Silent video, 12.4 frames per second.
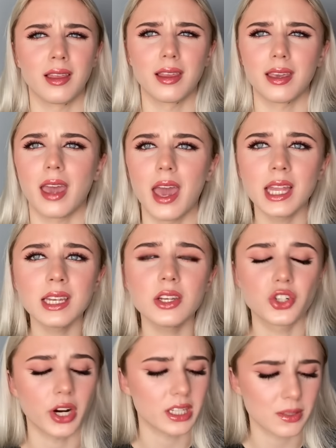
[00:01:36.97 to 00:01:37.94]
Like any
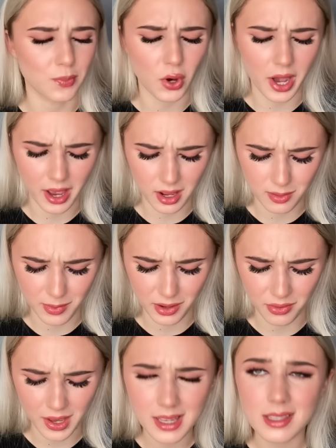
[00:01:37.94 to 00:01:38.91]
dry spot I had on my
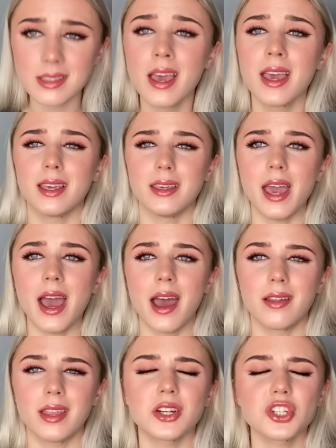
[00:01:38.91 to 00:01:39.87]
face,
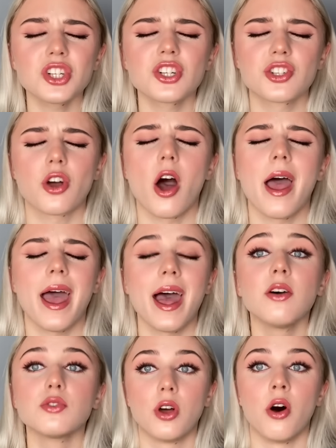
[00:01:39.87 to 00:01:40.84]
yeah, that
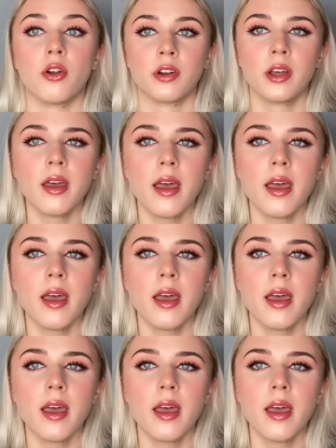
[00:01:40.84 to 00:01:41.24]
held on.